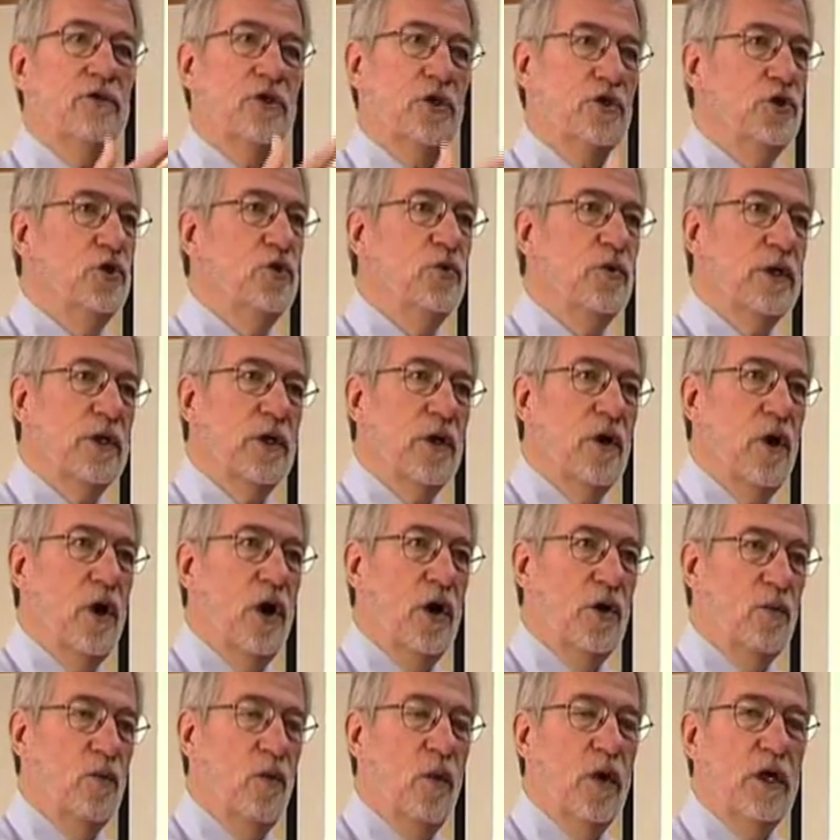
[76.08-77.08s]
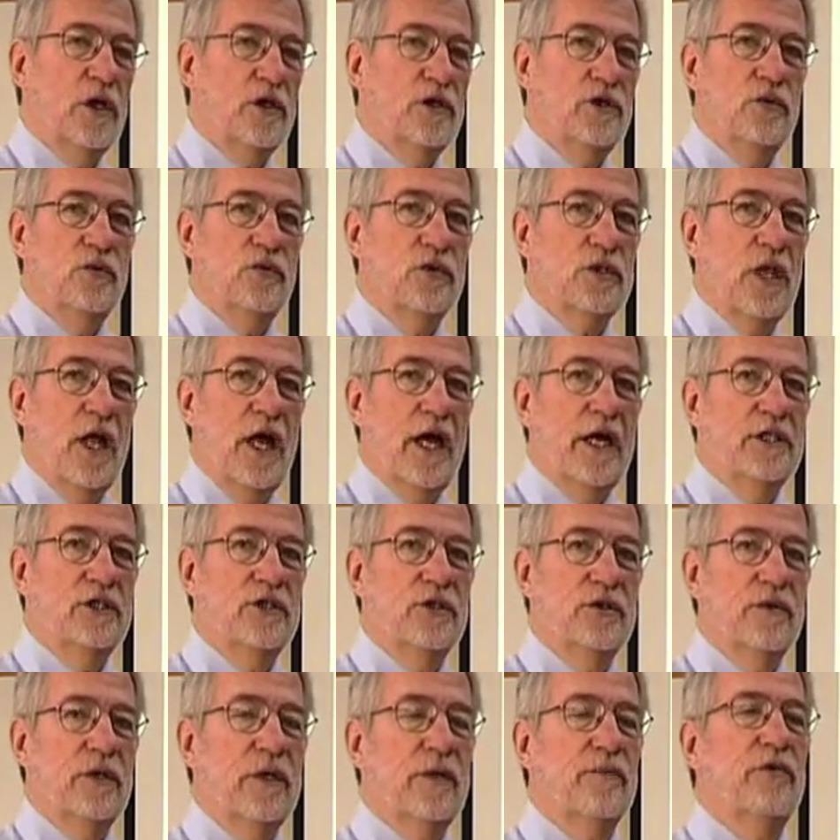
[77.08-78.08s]
To do it on one or two
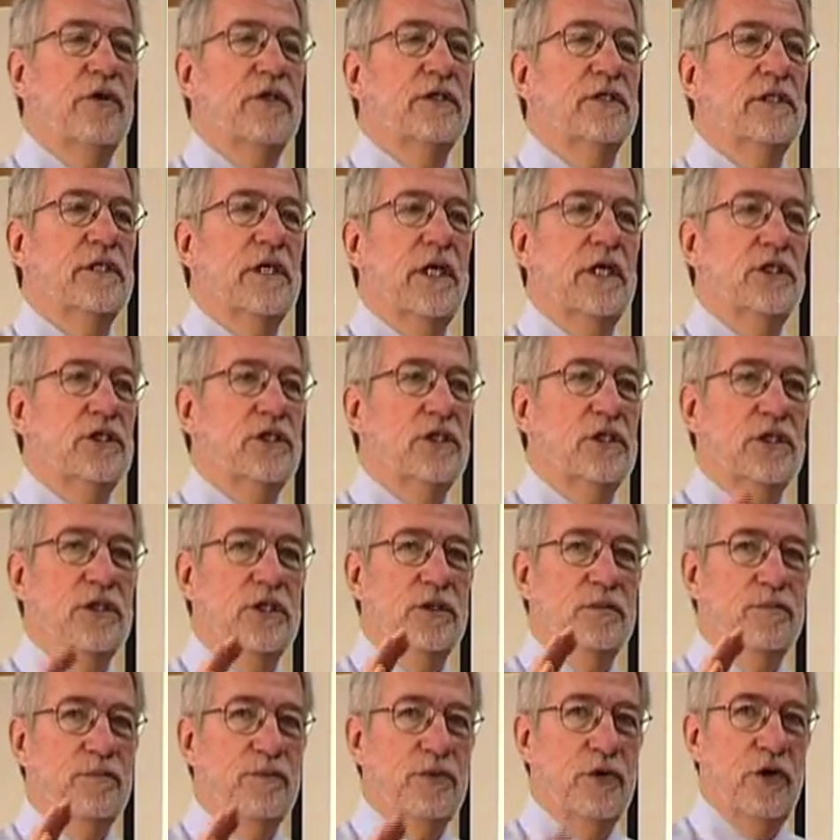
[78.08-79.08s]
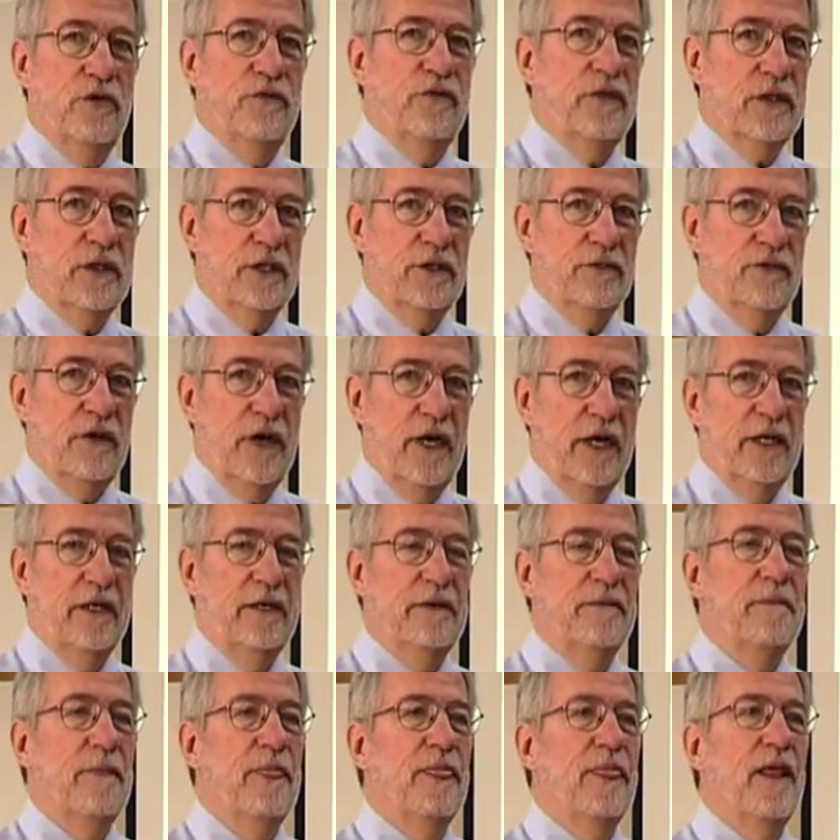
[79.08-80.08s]
slides during a presentation is perfectly
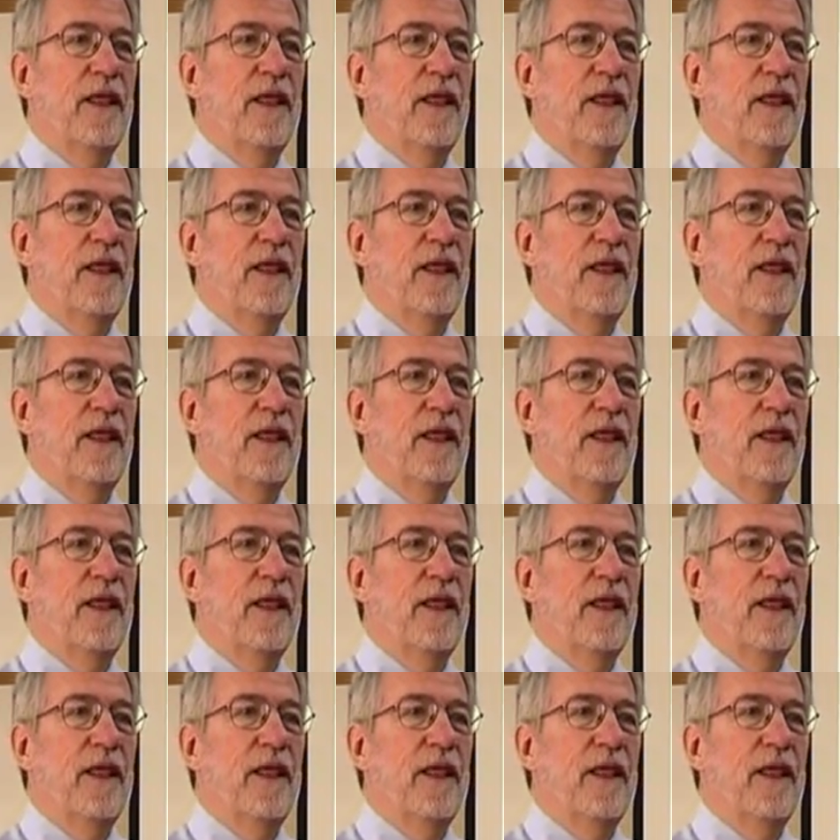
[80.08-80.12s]
fine.